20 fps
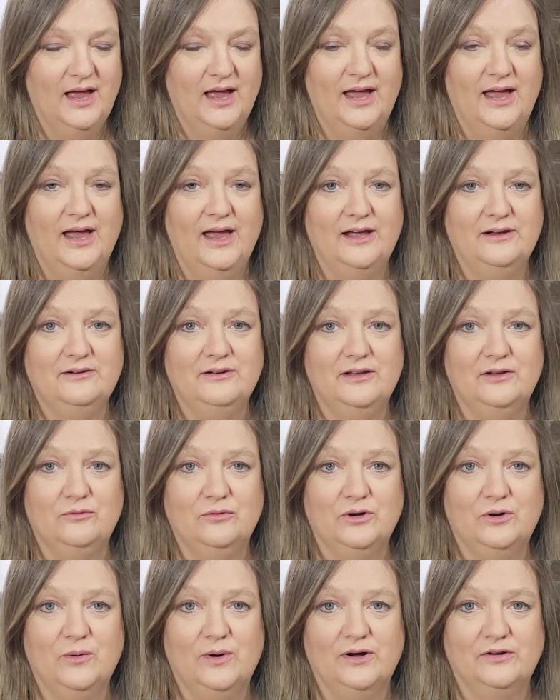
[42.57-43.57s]
And it
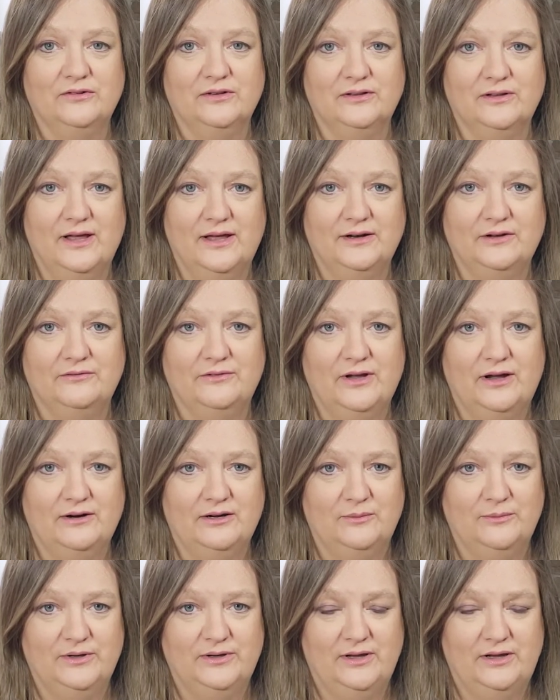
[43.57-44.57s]
requires a lot of
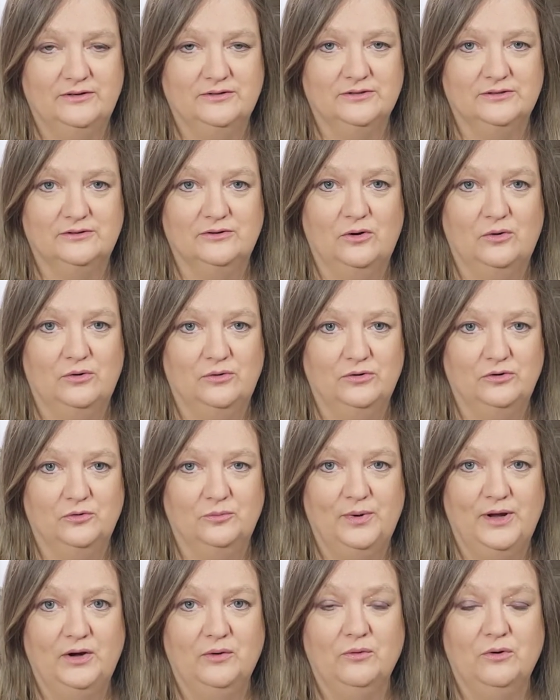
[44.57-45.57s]
documentation. All your
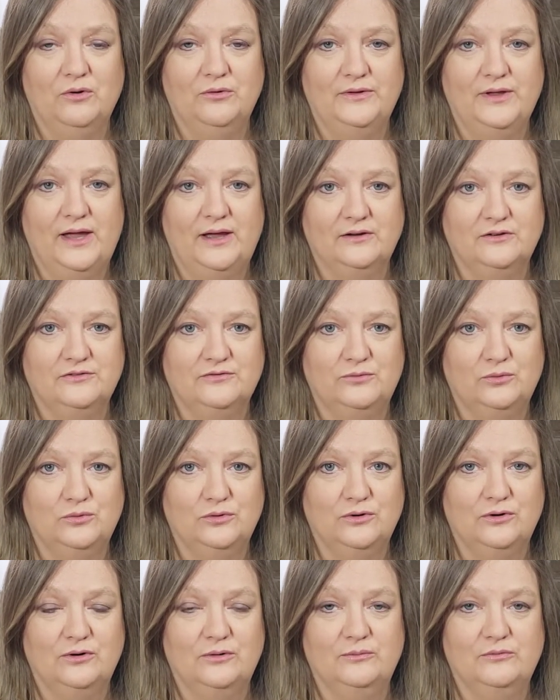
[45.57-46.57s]
payroll tax
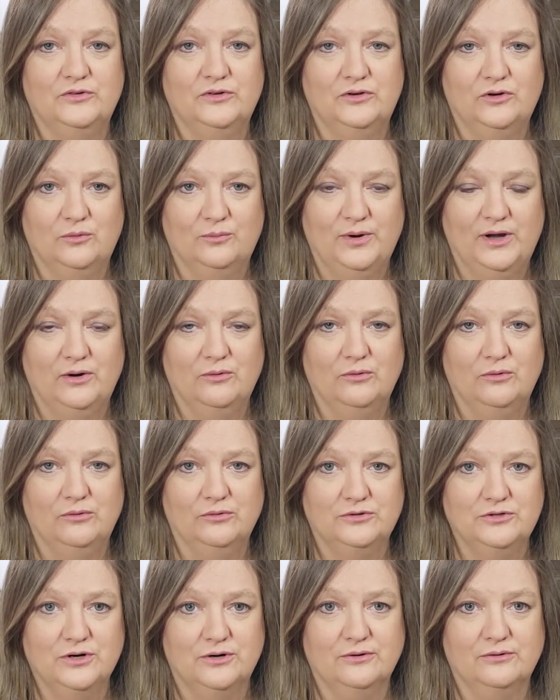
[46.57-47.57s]
forms, your
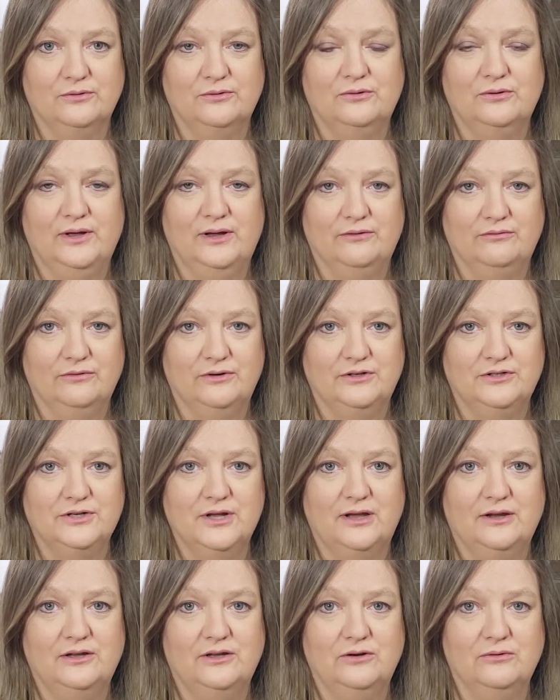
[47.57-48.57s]
payroll journal, every
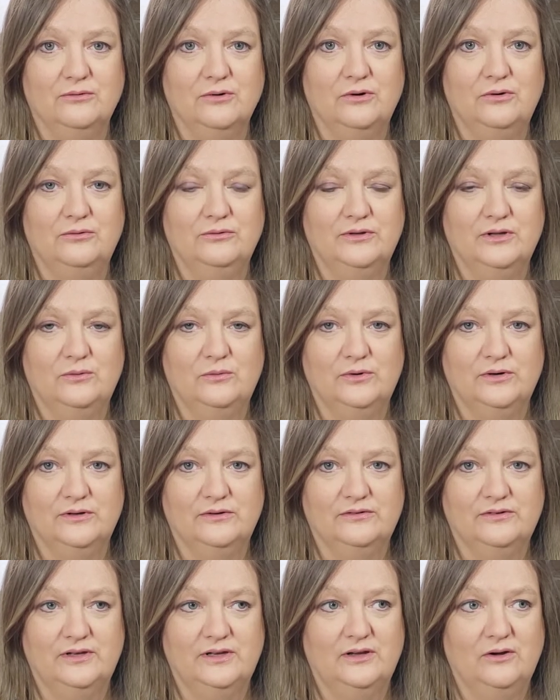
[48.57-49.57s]
check you wrote. They want
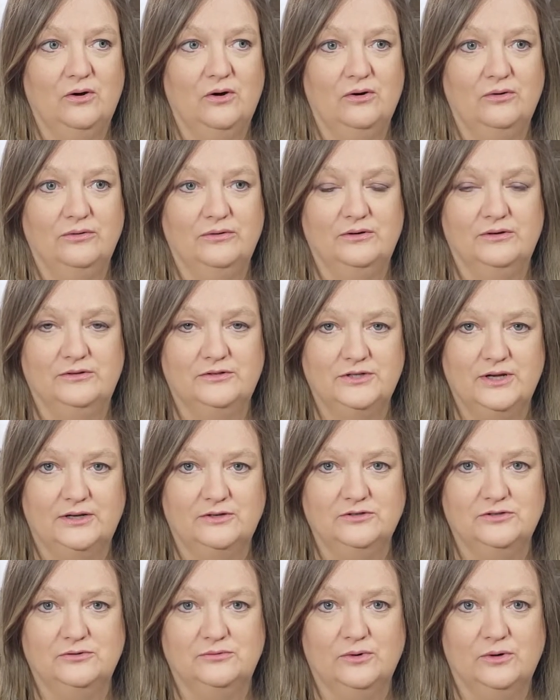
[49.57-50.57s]
to see all the
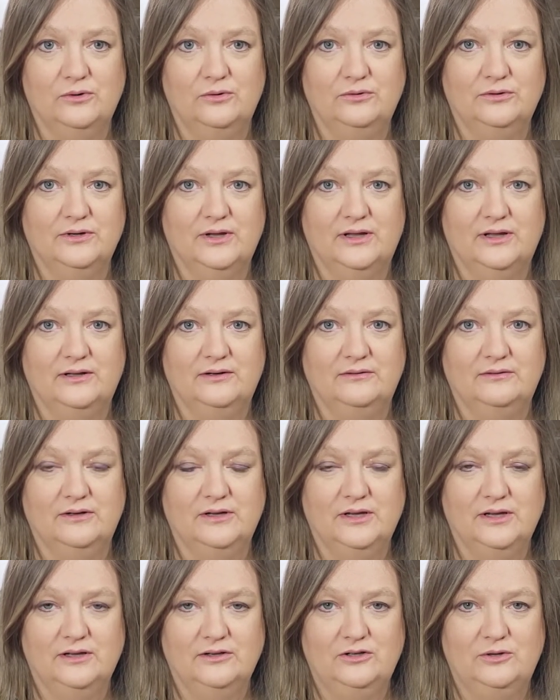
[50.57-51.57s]
checks you wrote and
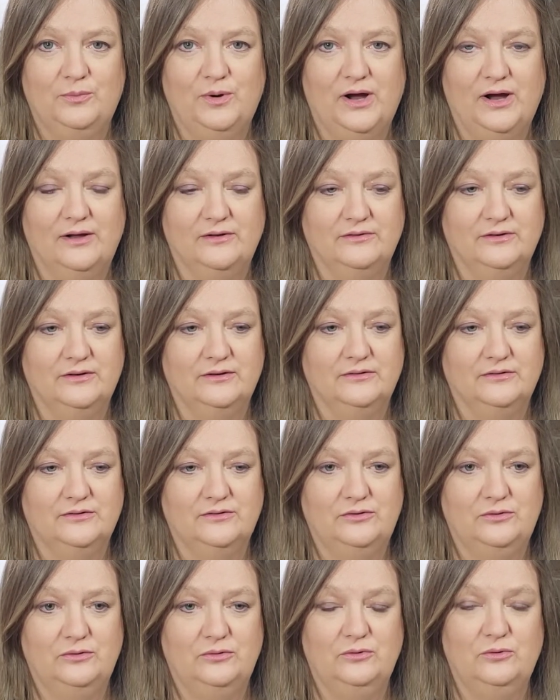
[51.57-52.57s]
deposits
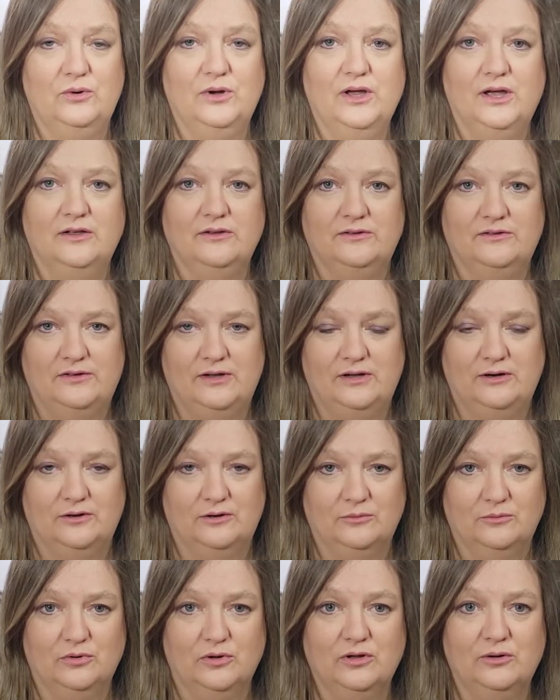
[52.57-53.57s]
to state
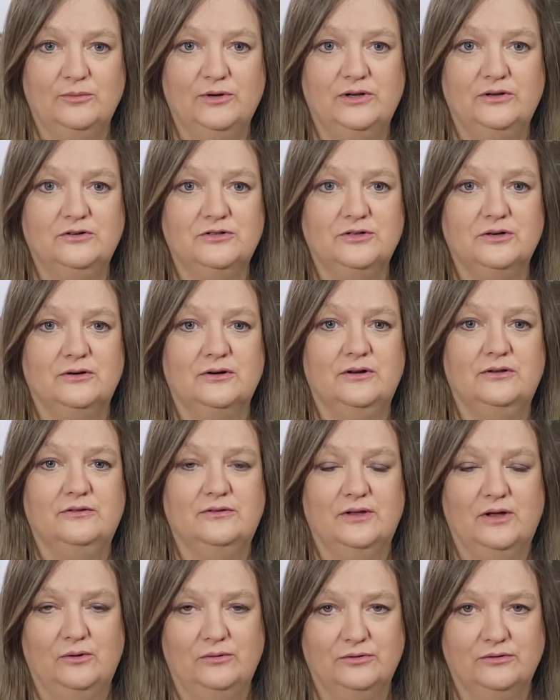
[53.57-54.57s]
unemployment
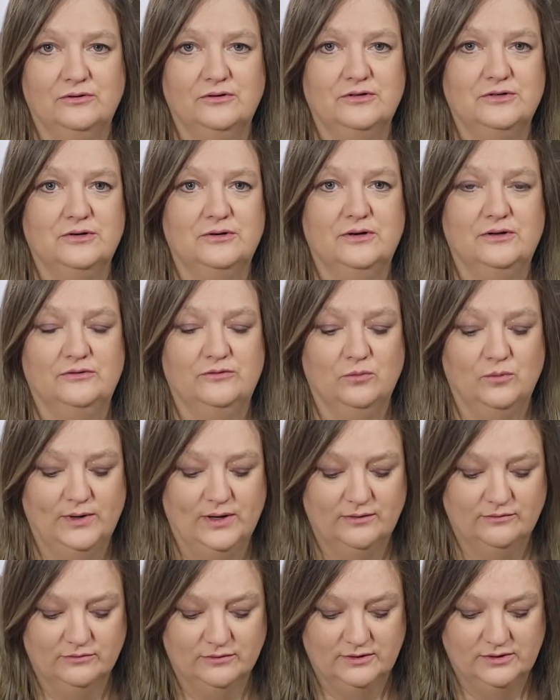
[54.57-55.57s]
insurance, health insurance,
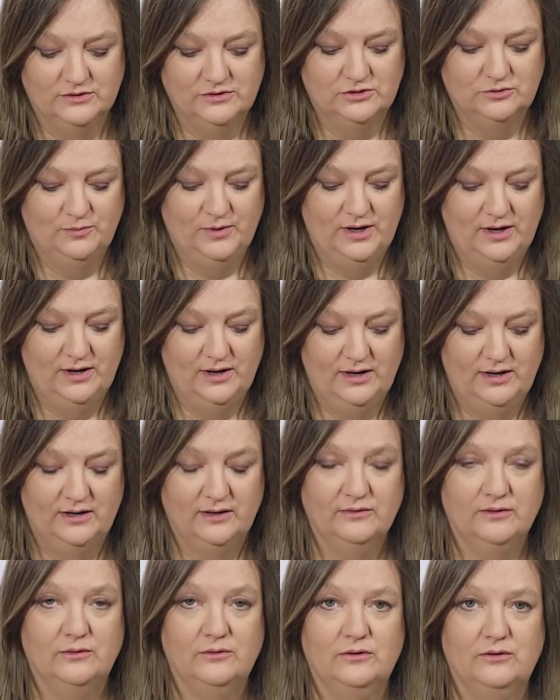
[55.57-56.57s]
whatever it is you
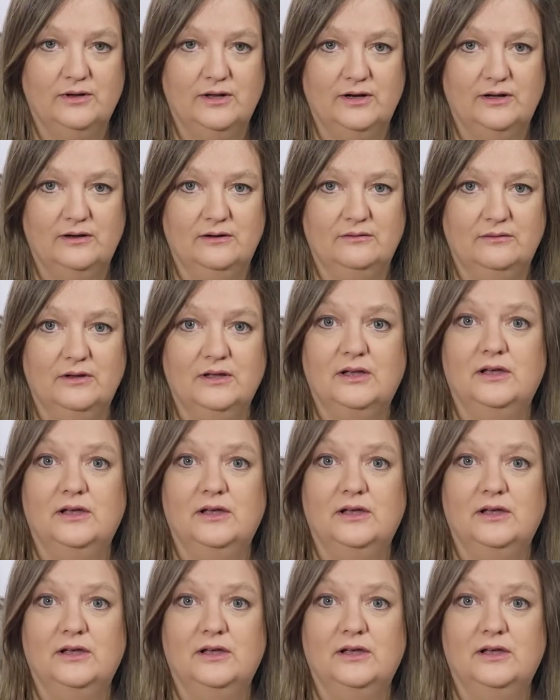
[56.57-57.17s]
pay that you're getting